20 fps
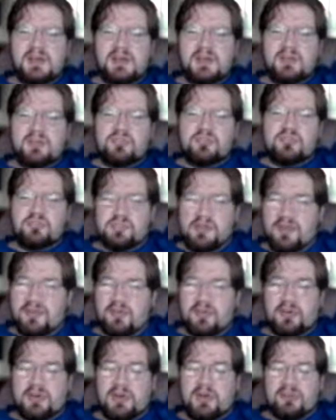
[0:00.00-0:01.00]
should buy
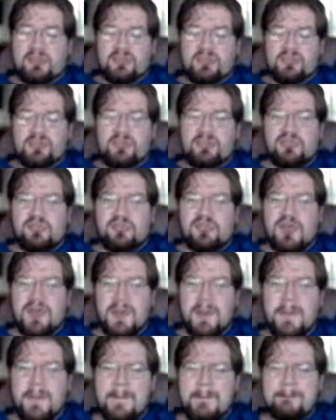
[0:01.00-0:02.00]
their own health insurance.
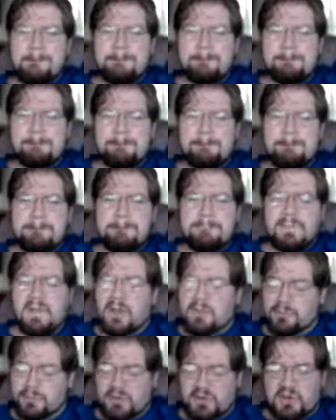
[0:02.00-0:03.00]
I'll
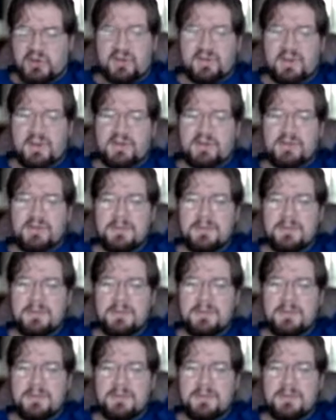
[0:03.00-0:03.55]
put in a link.